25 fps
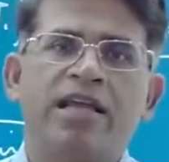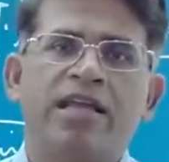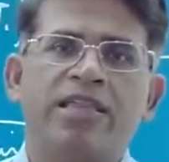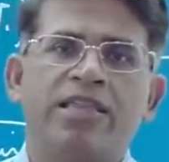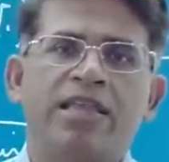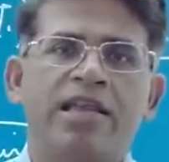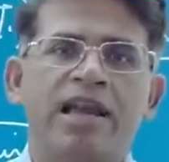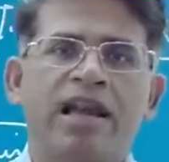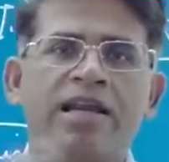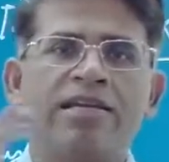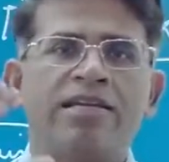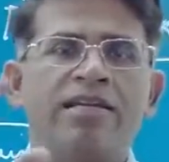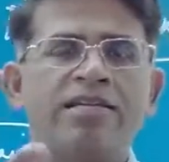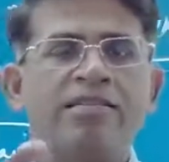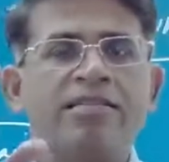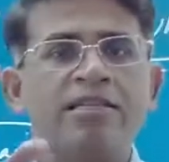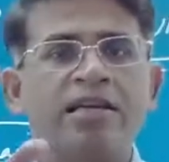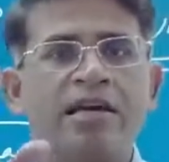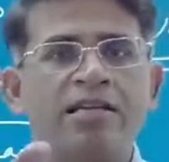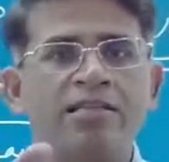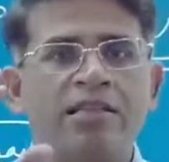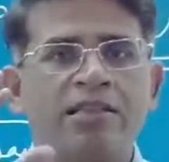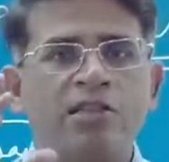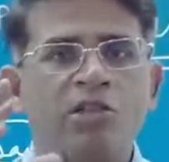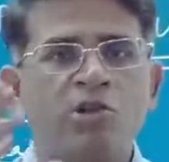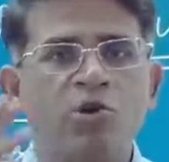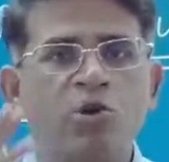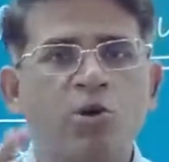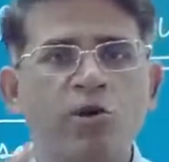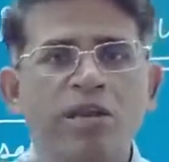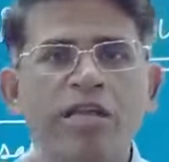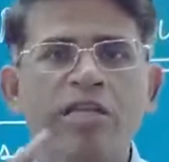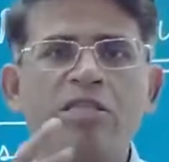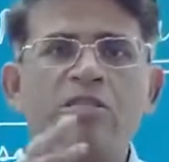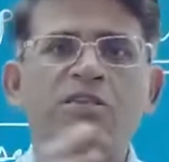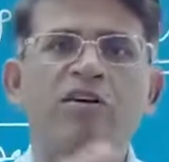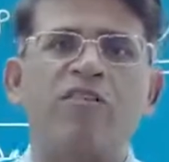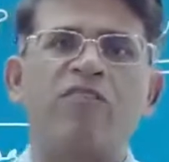Then I'll discuss the
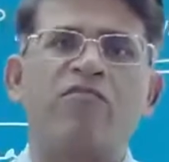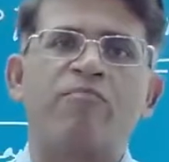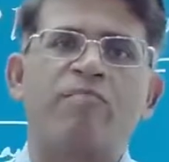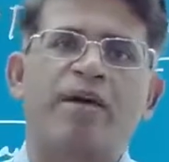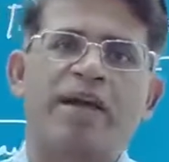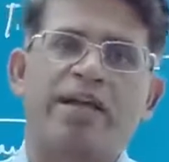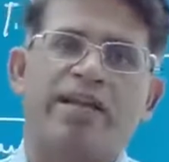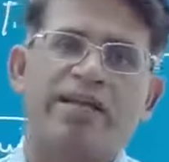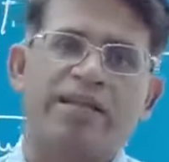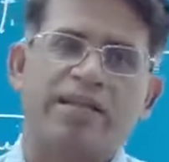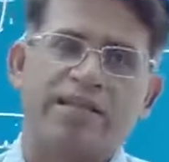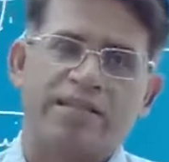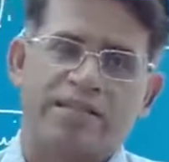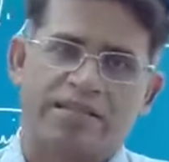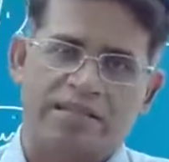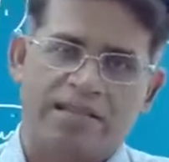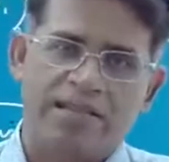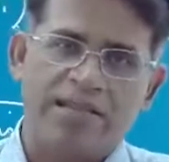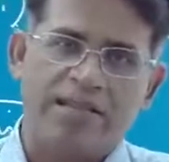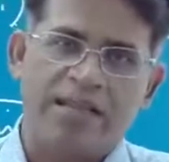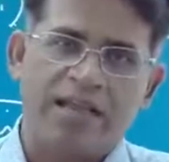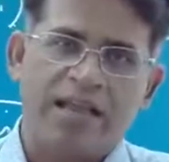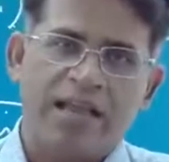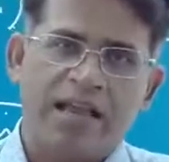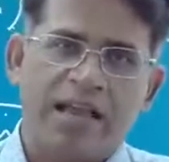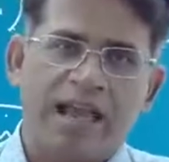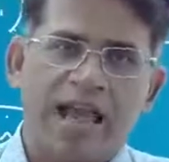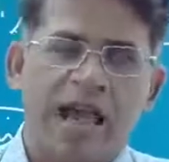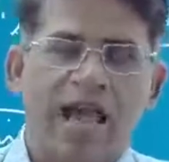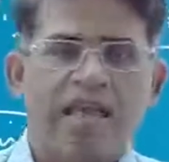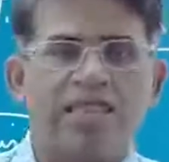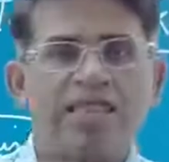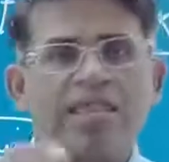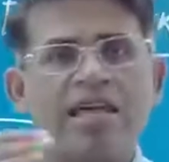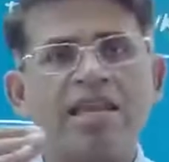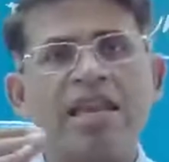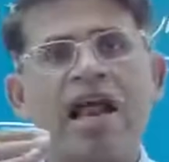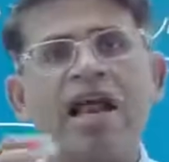theories of migration.
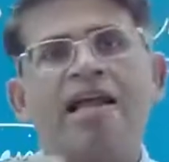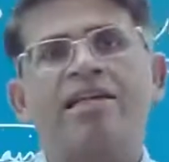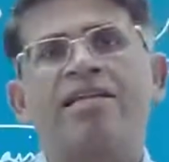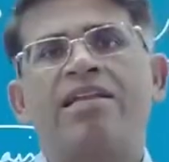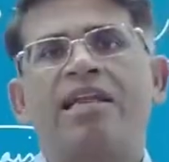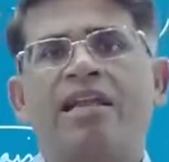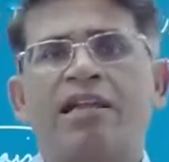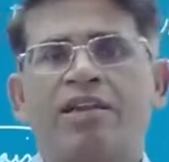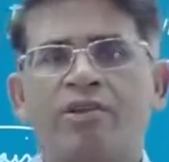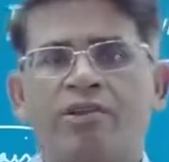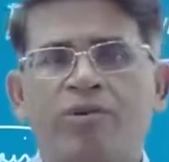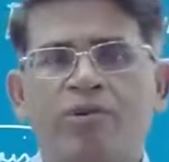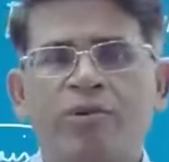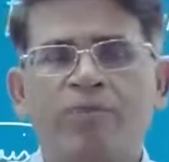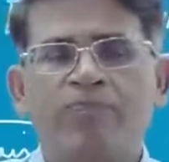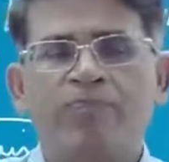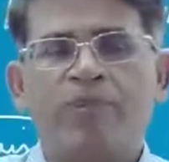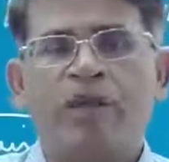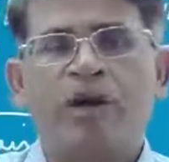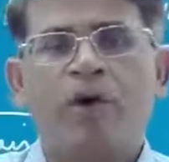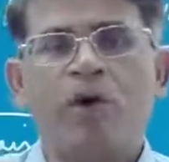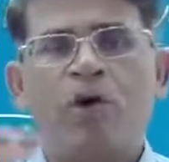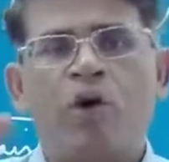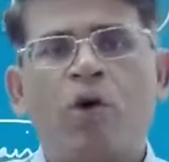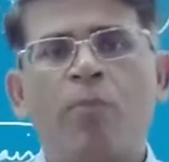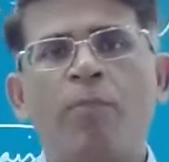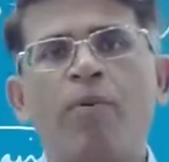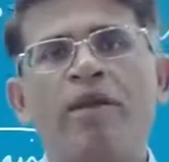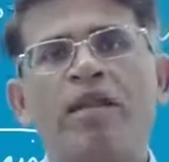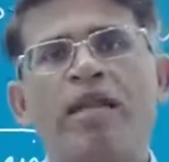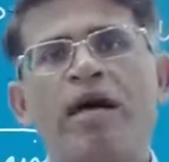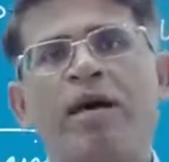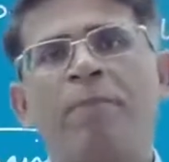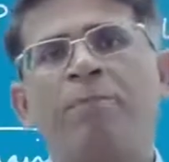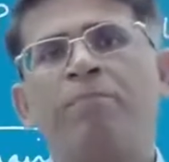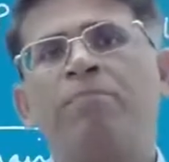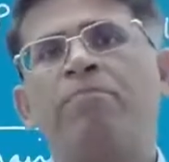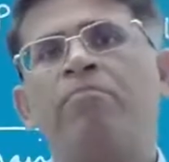And then I'll tell you, open
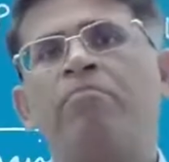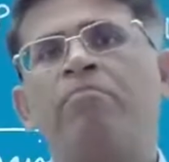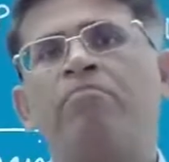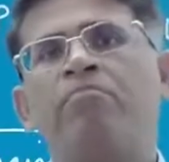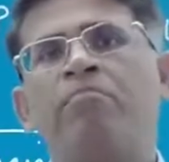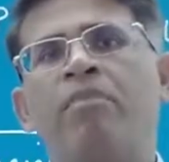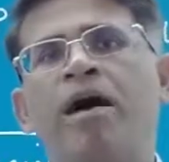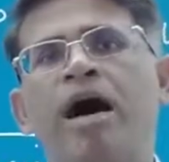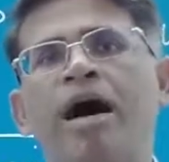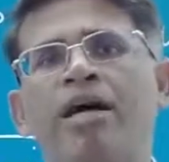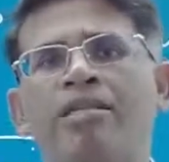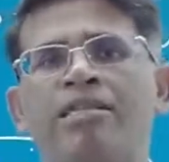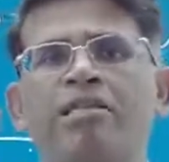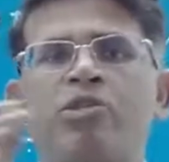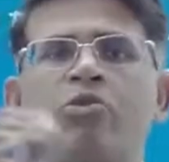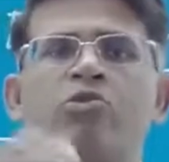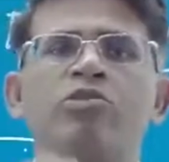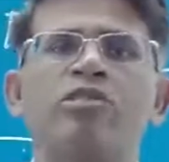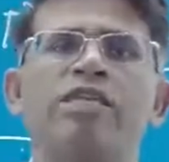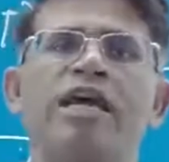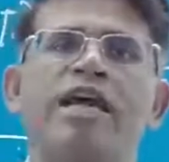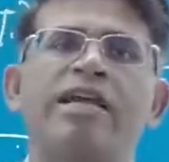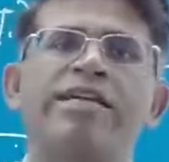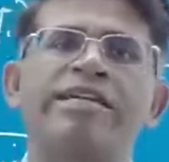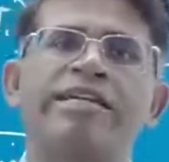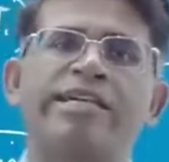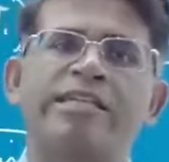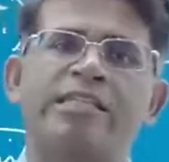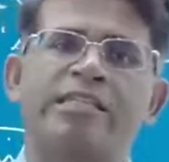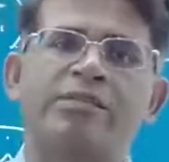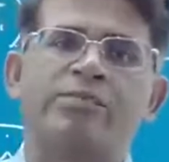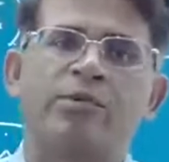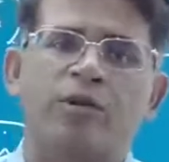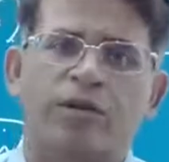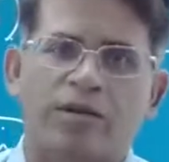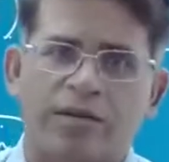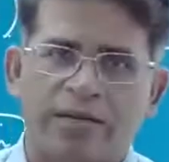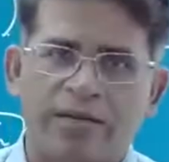up Majid Hussain
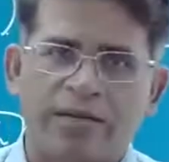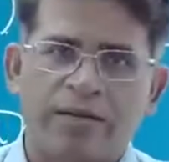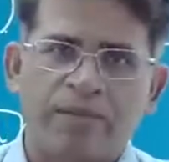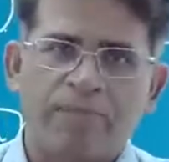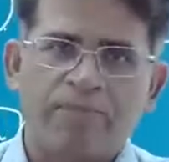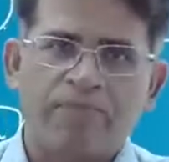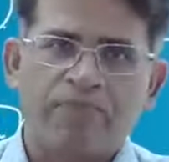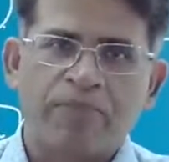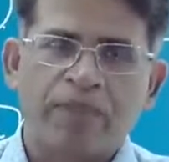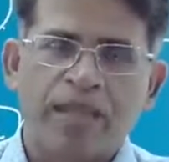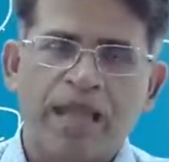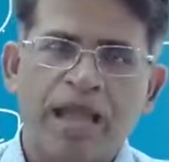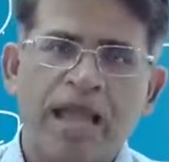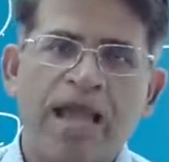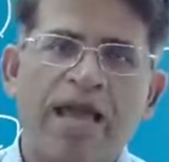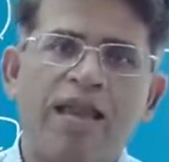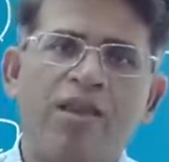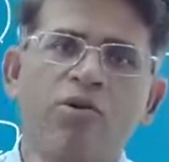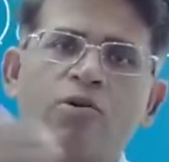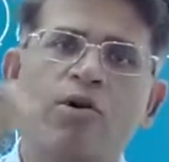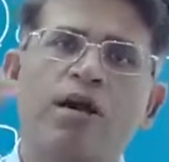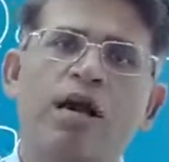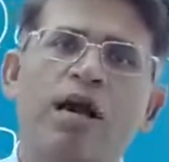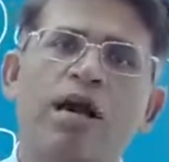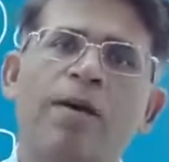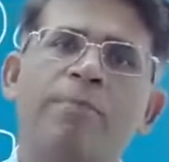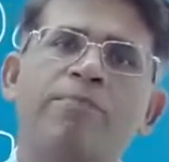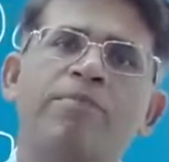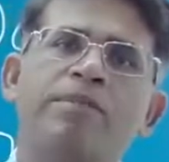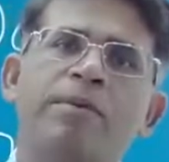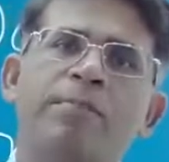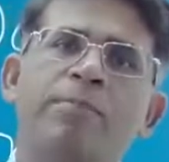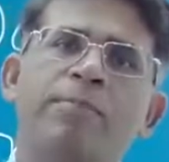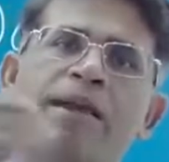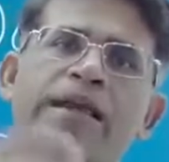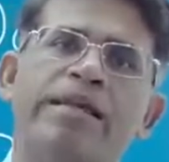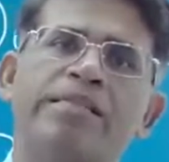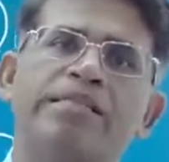textbook and look up the
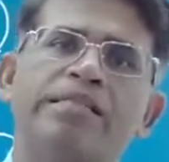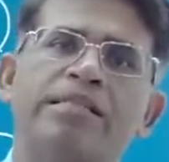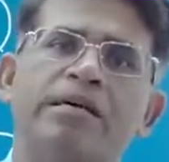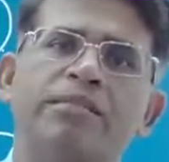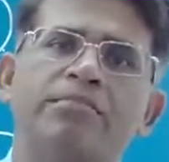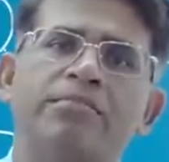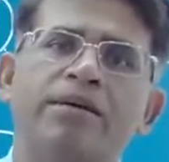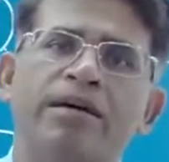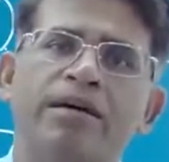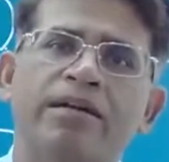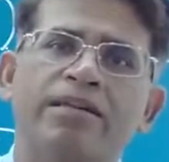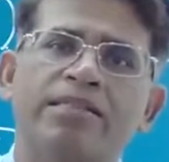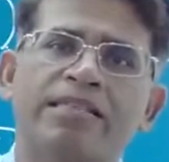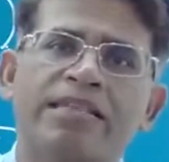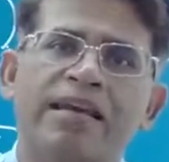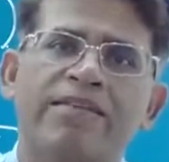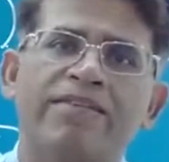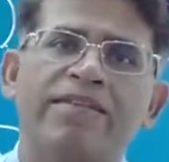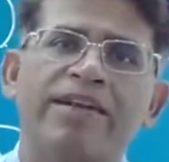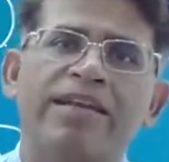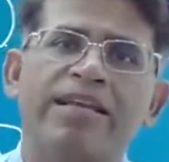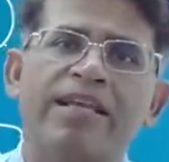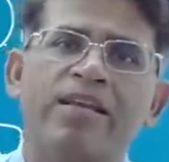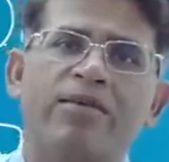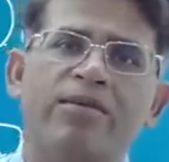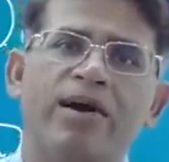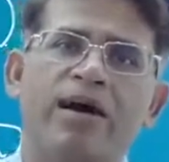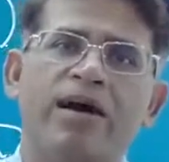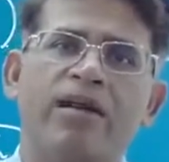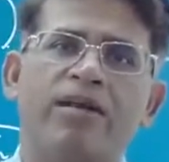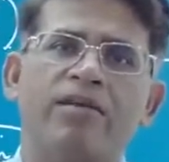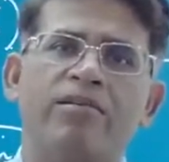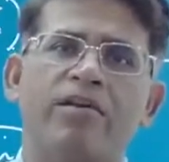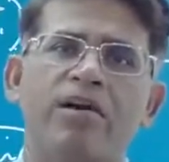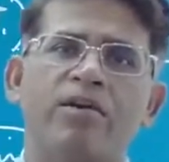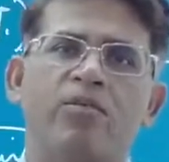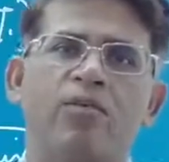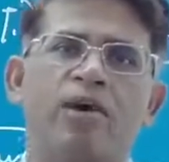page number
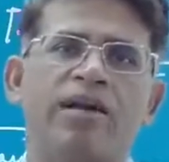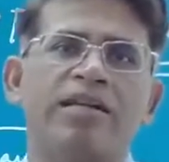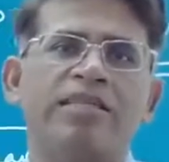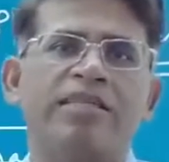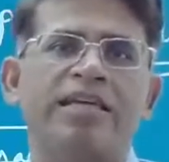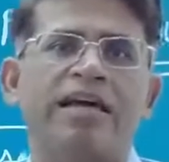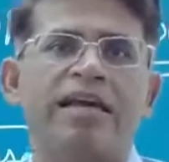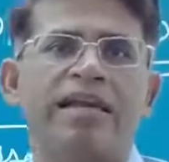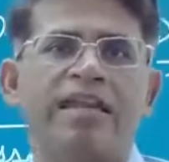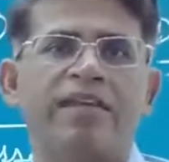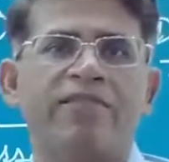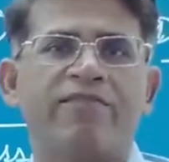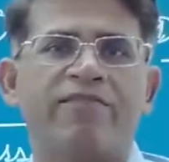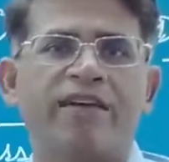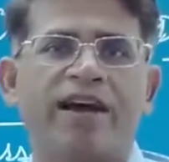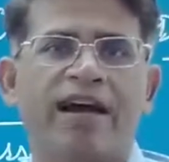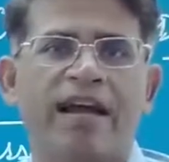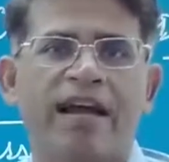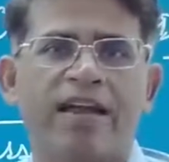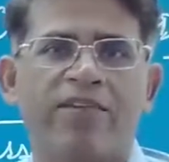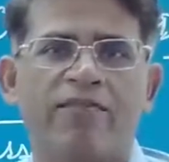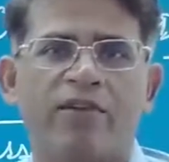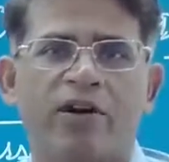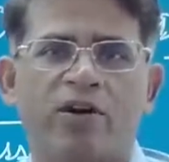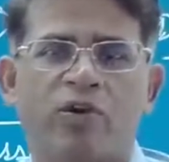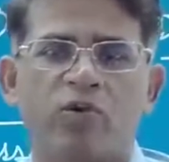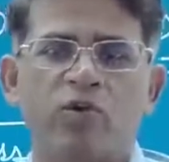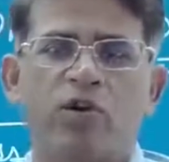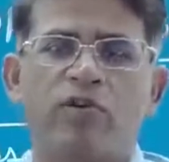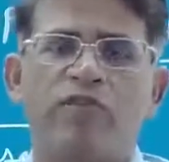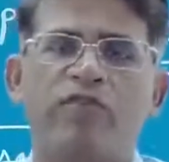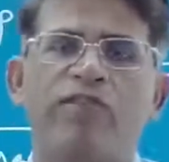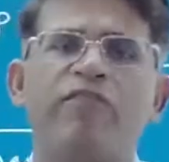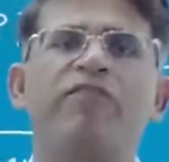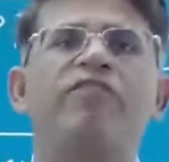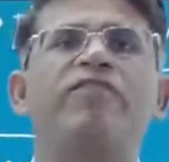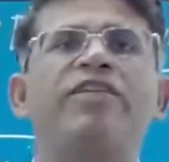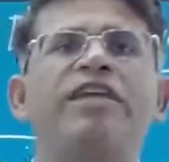71 or 135 or
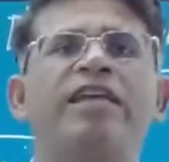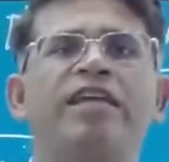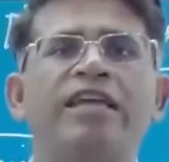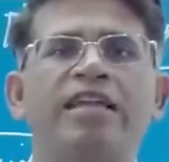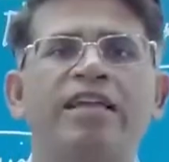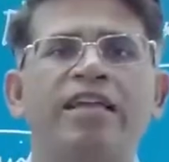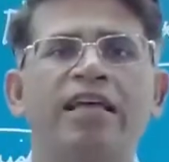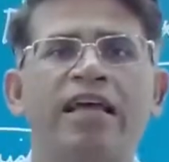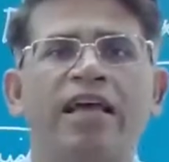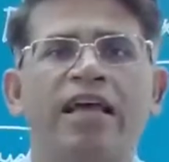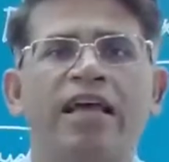215.